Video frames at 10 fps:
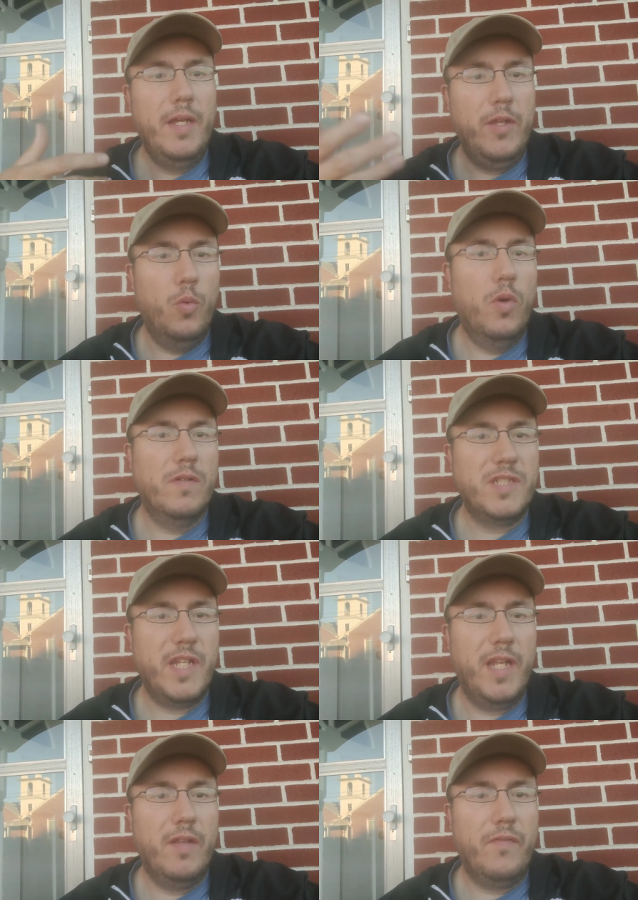You will have
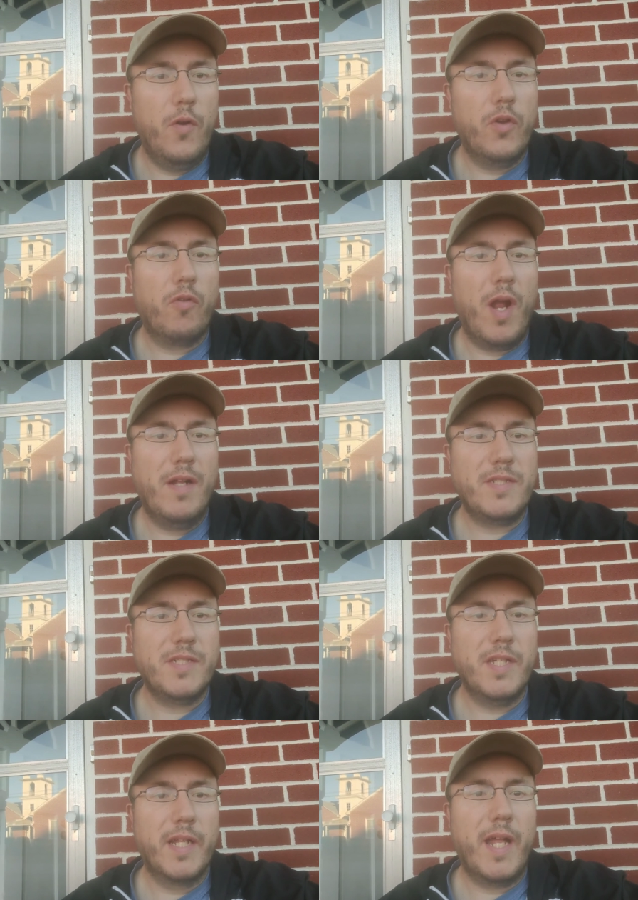seen the photographs
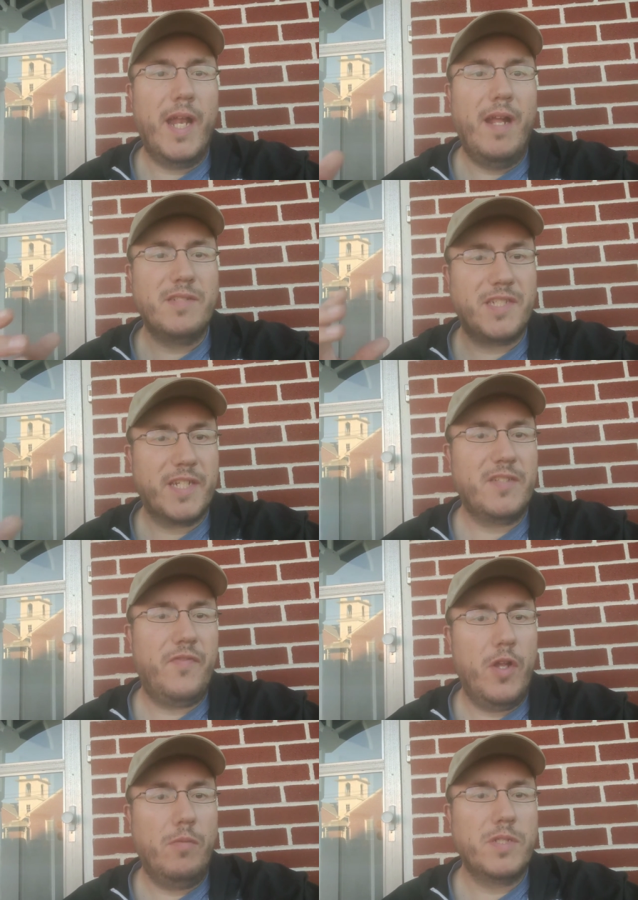and stuff like that. I have six
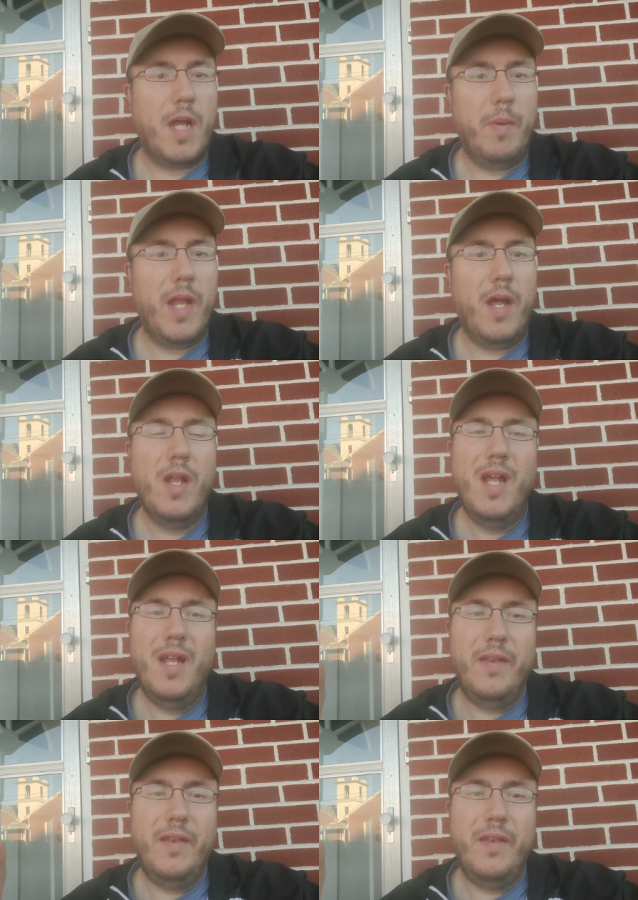films coming out.